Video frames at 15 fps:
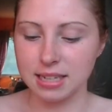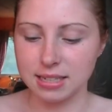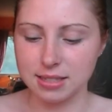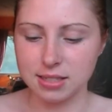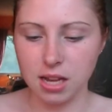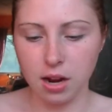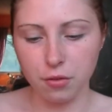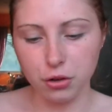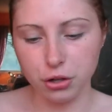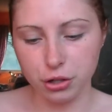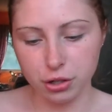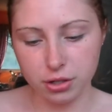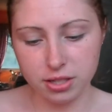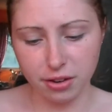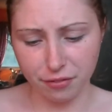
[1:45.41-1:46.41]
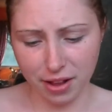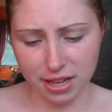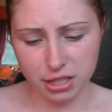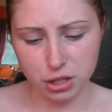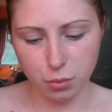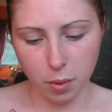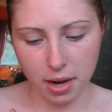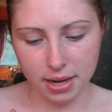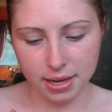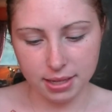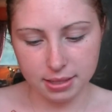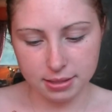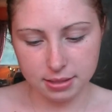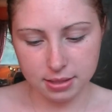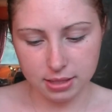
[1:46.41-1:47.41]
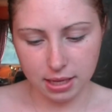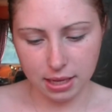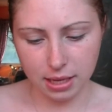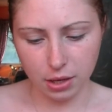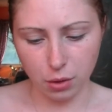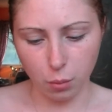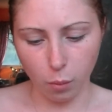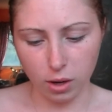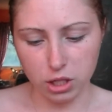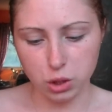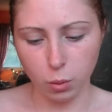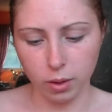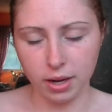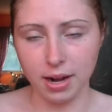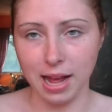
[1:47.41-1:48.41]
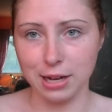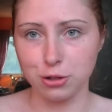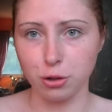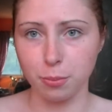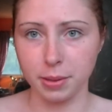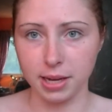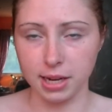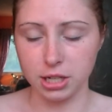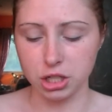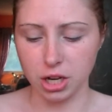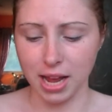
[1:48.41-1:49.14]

It's CoverGirl's Advanced Radiance in 120 Natural Beige.